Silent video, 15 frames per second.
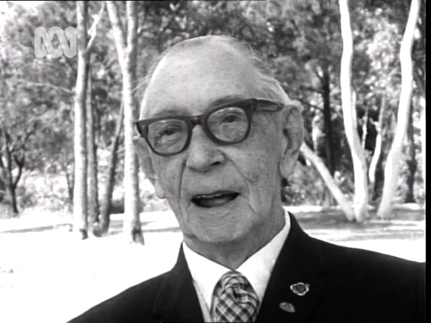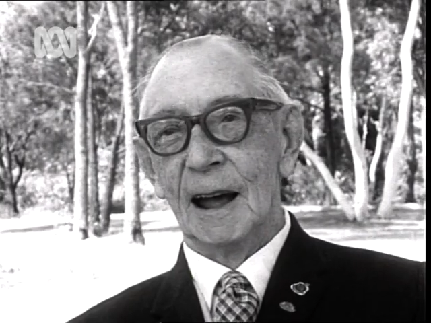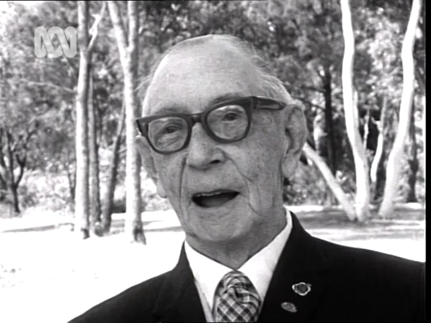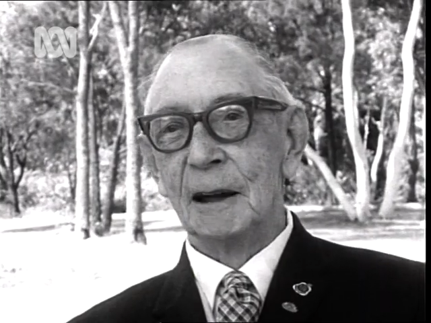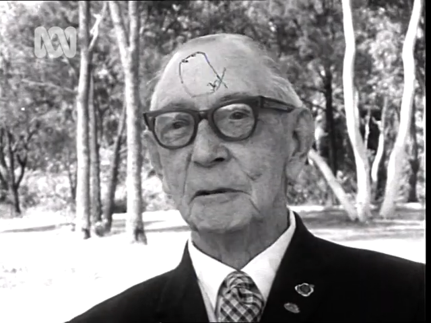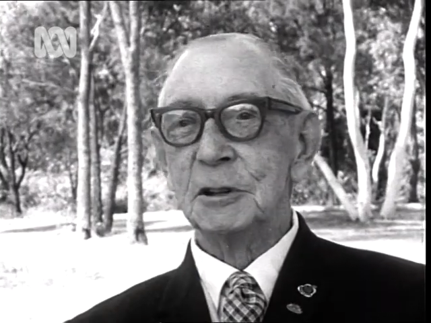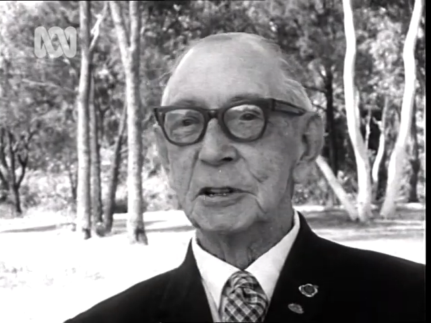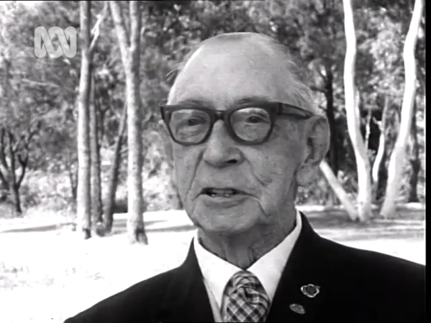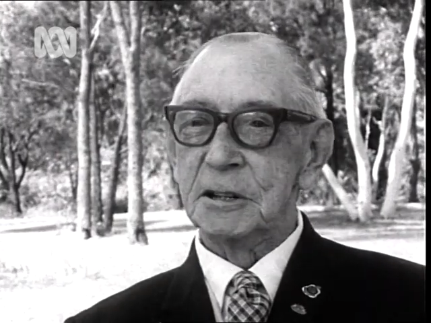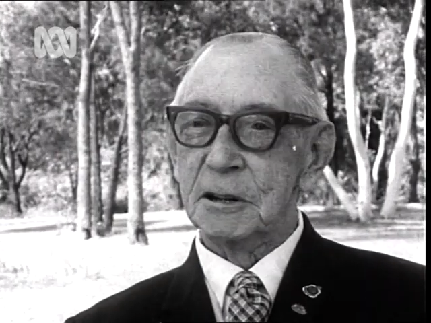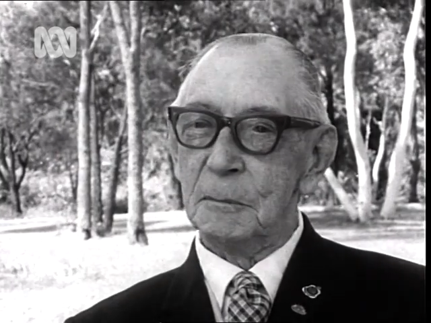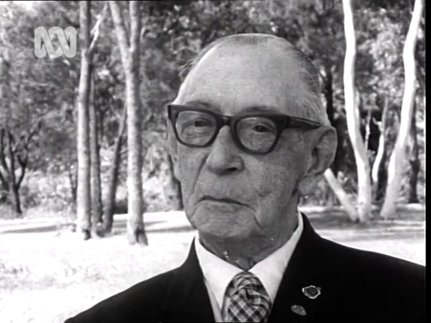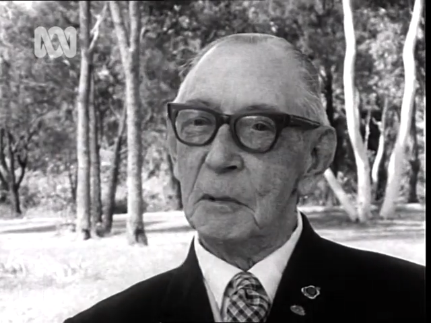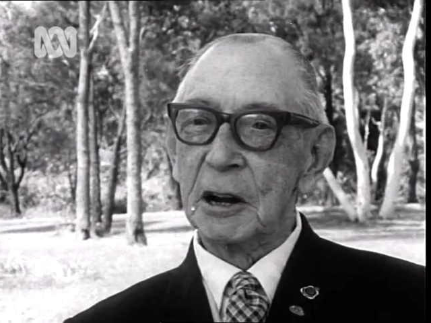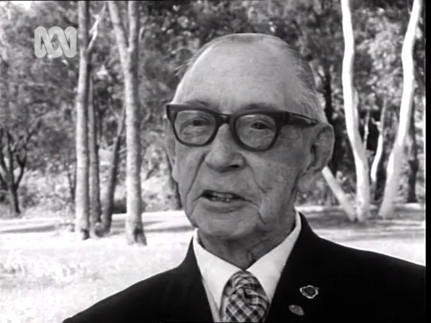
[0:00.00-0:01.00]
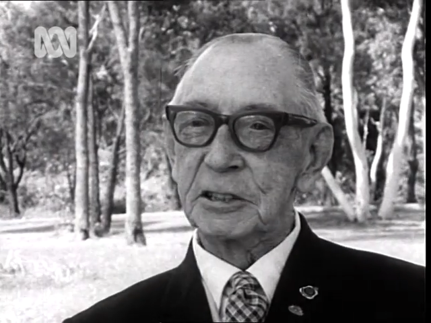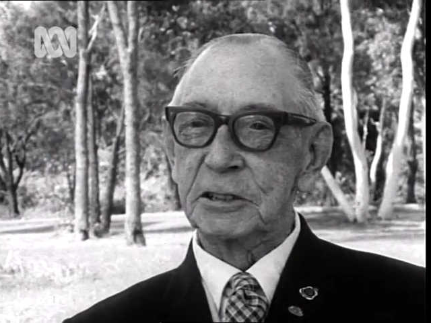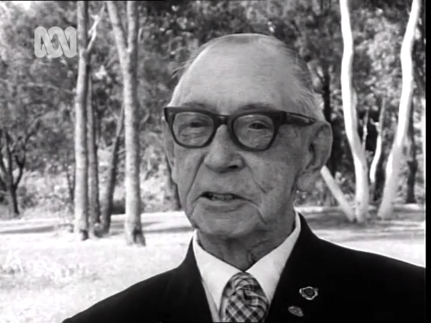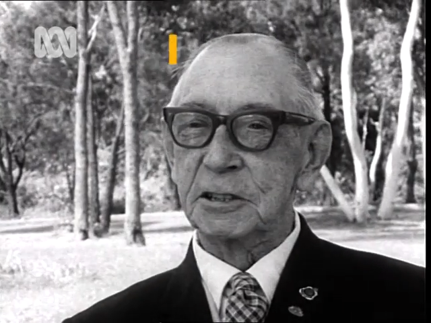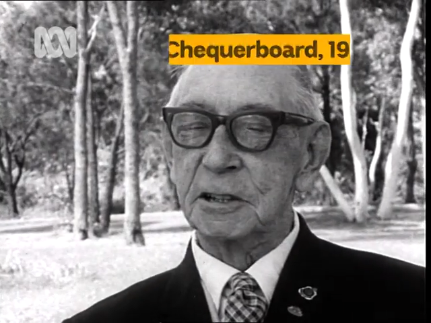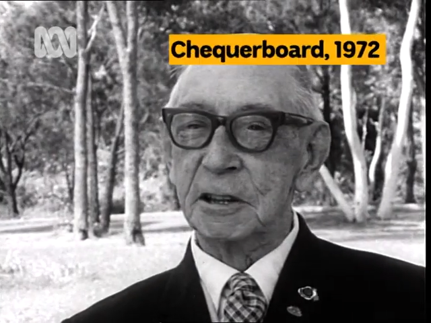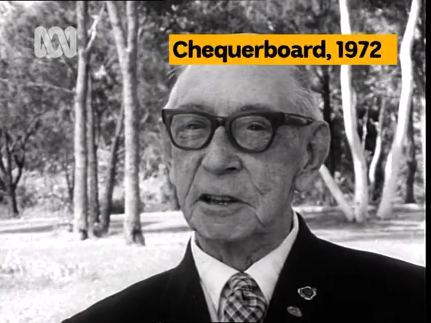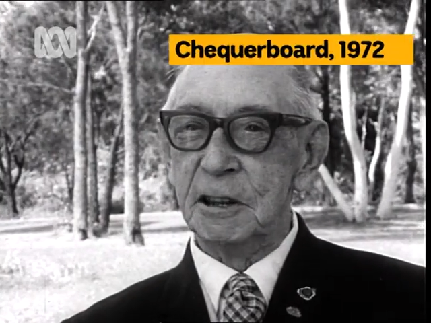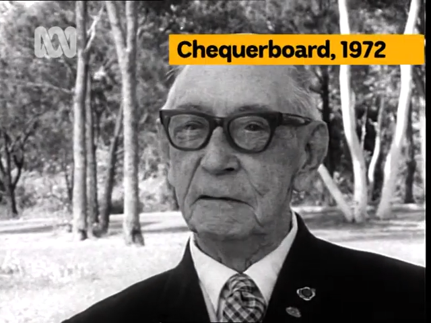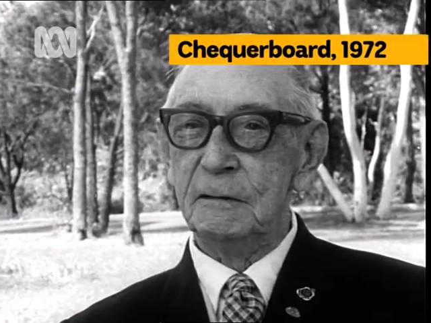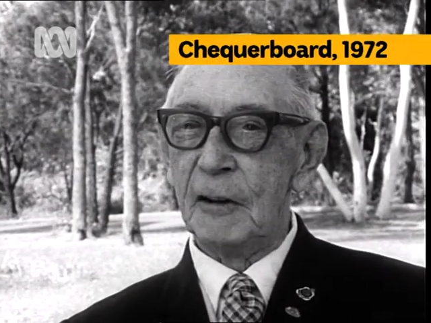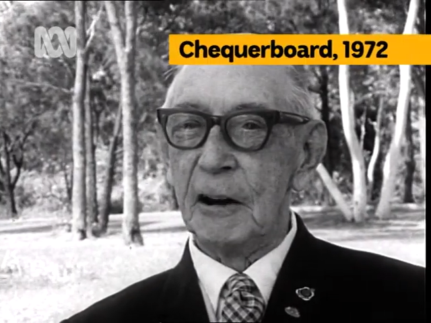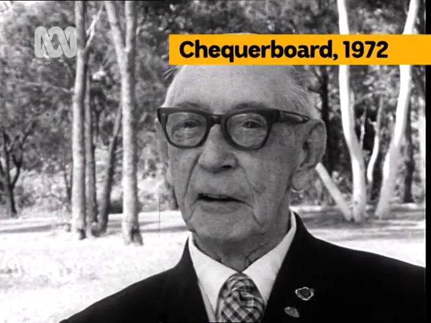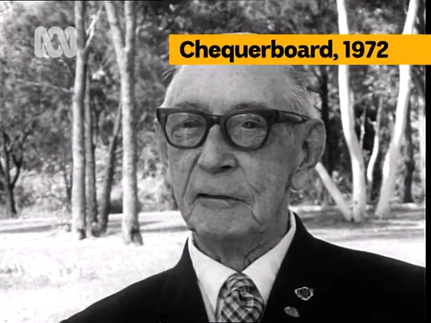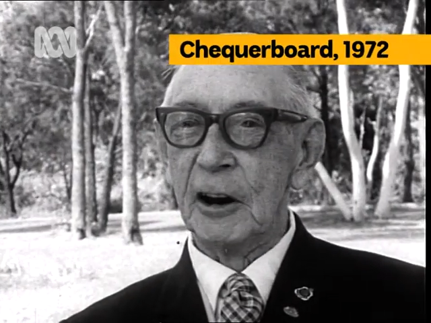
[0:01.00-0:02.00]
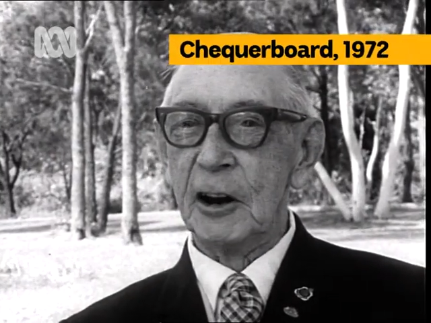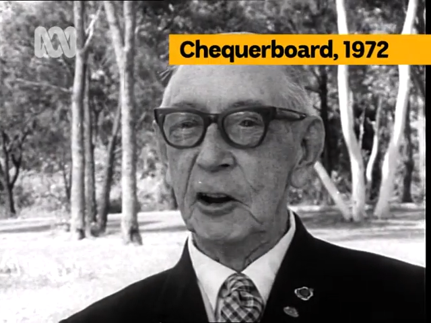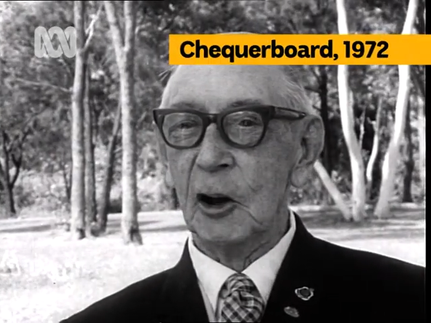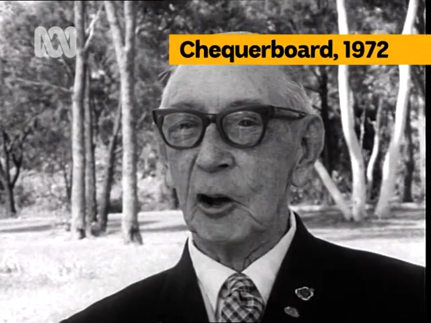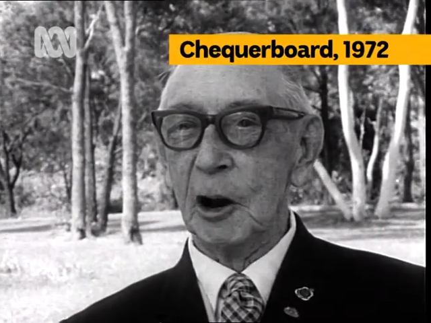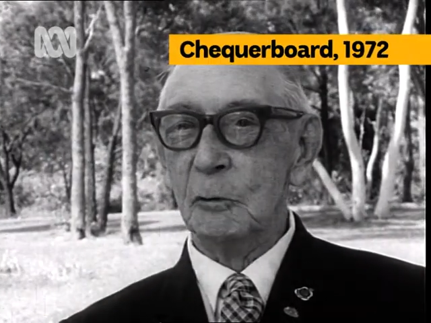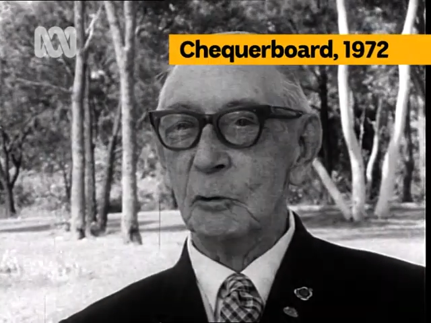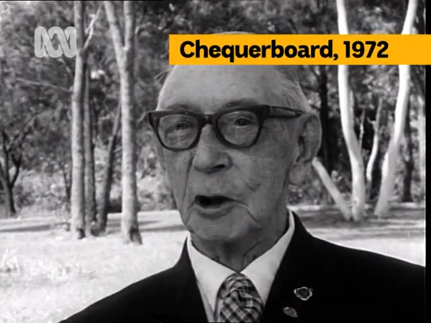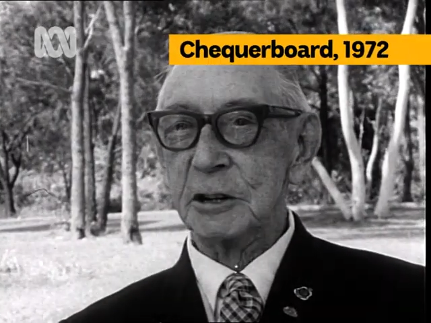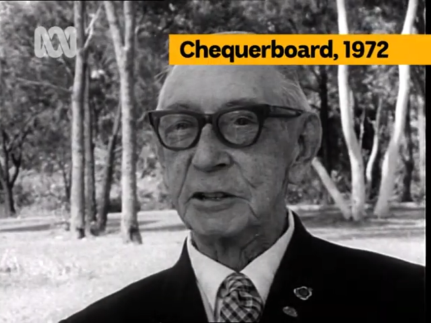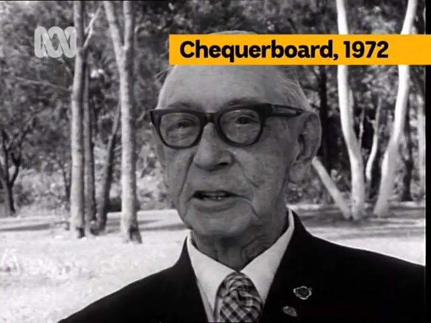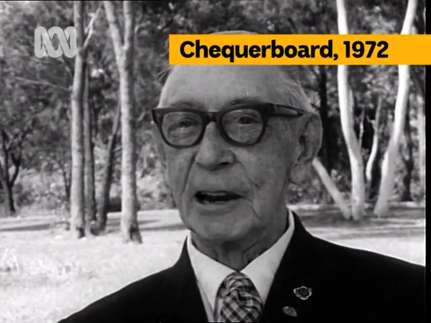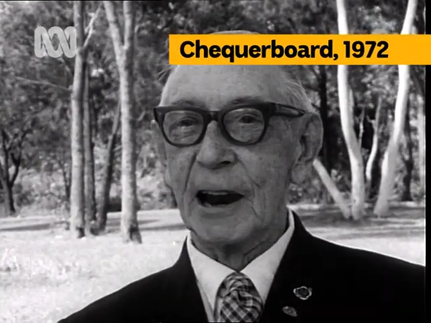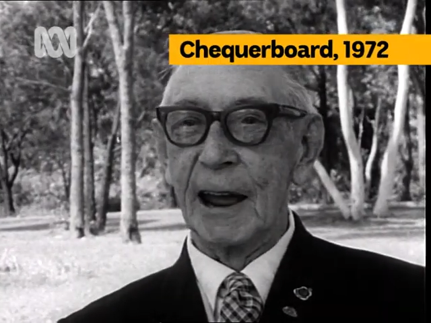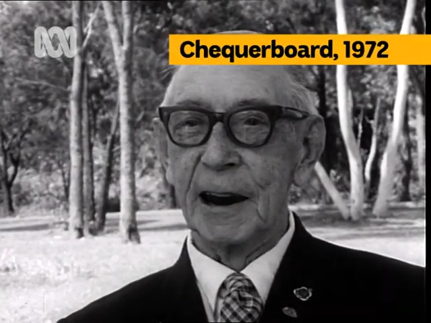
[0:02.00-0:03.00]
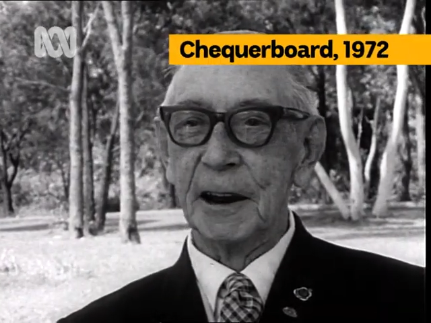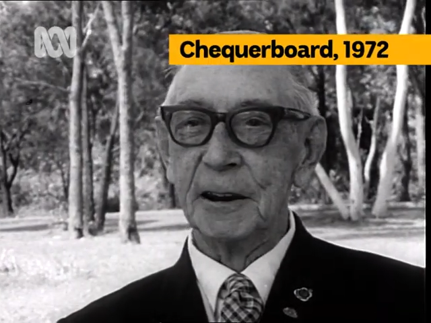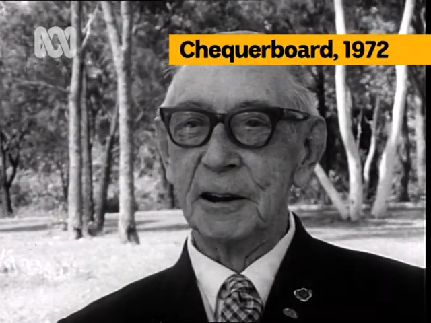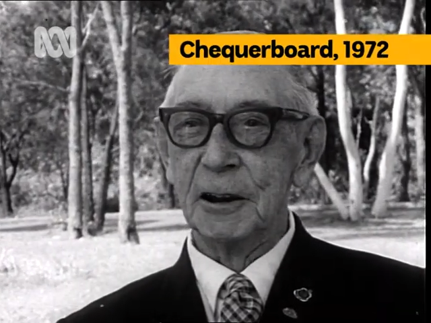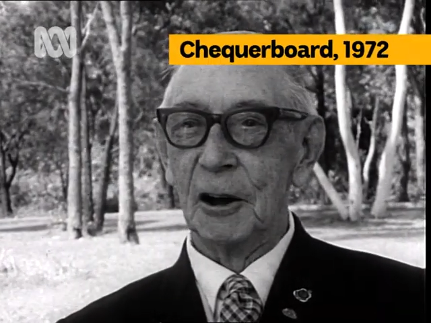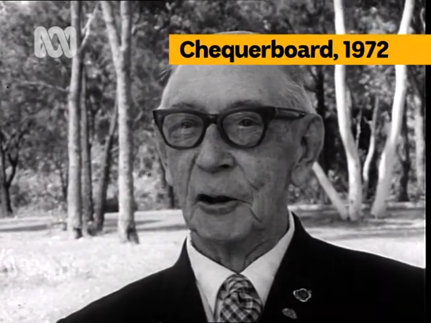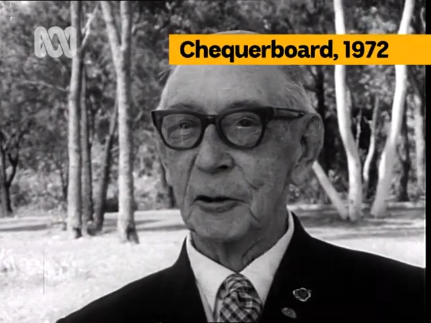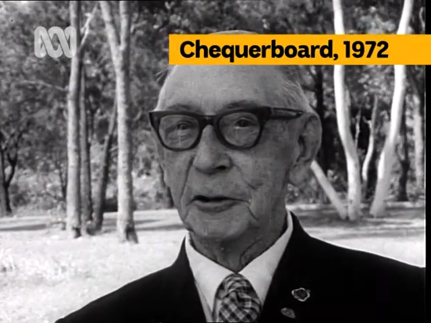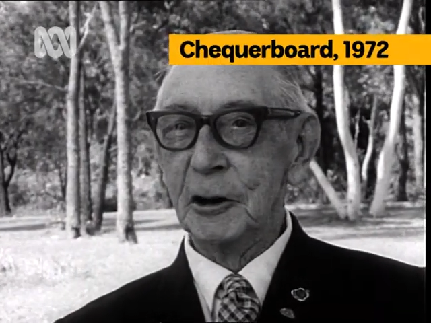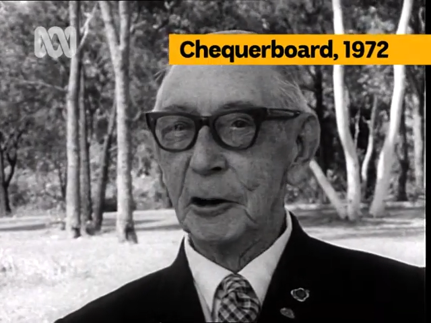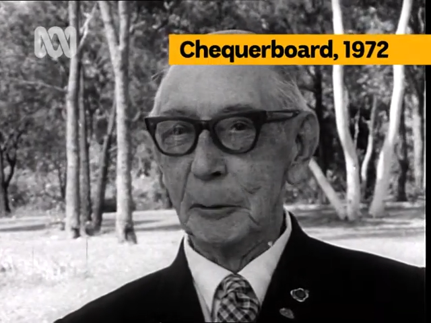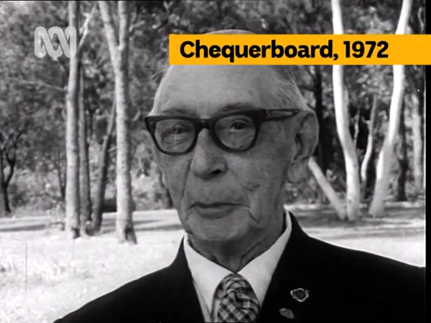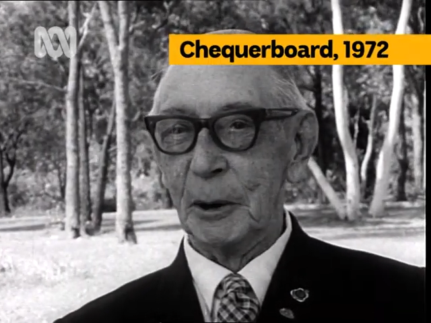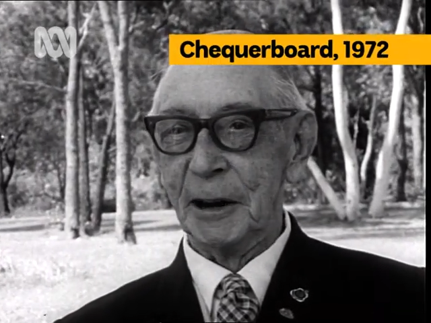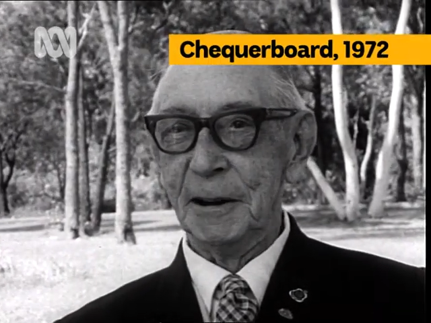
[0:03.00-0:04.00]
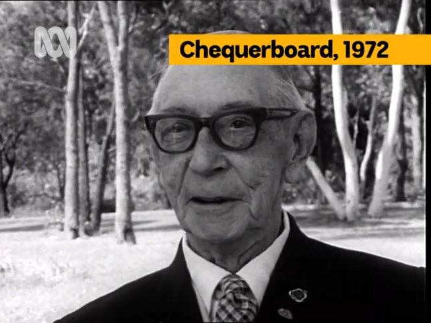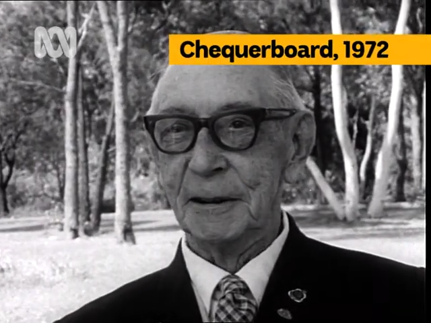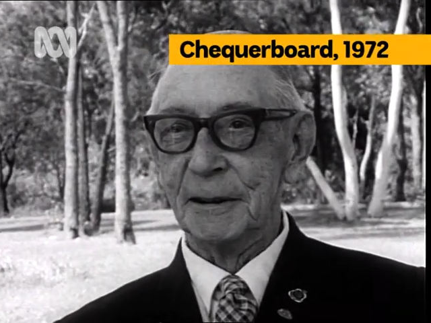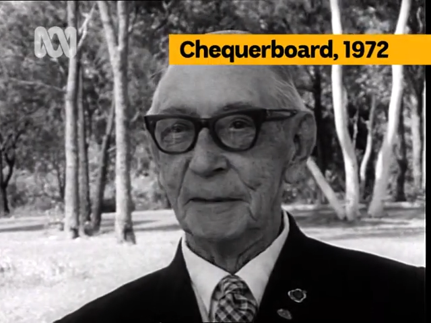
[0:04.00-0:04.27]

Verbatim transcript: I was amongst the very, very early ones to land on Gallipoli.